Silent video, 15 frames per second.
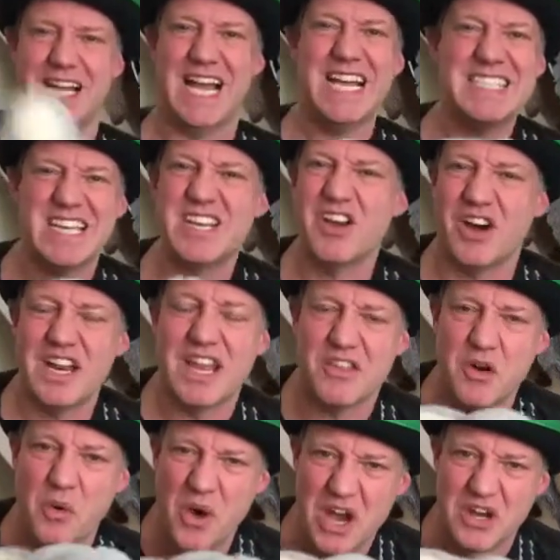Is there not
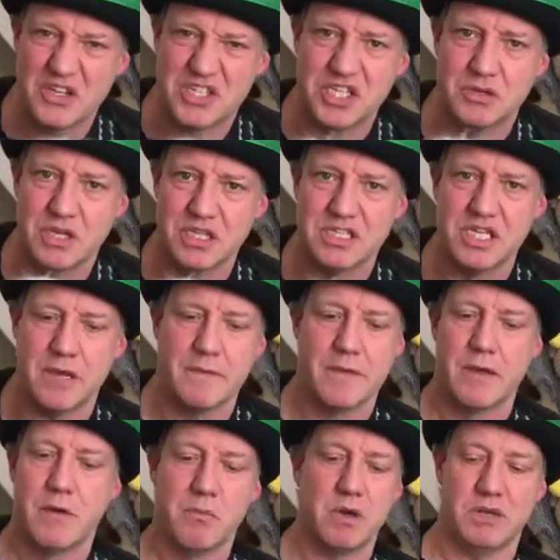another word you could use?
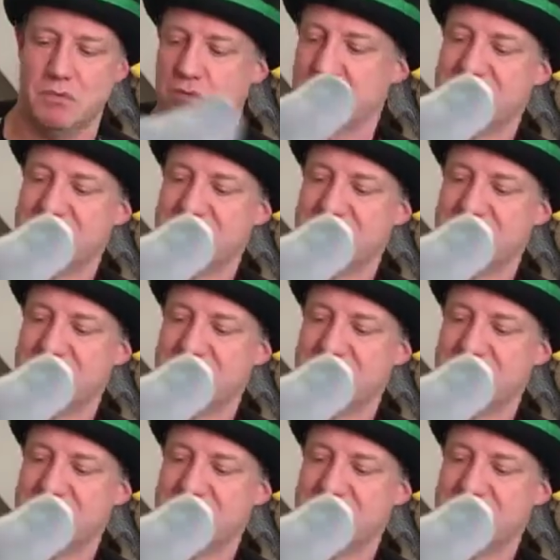What was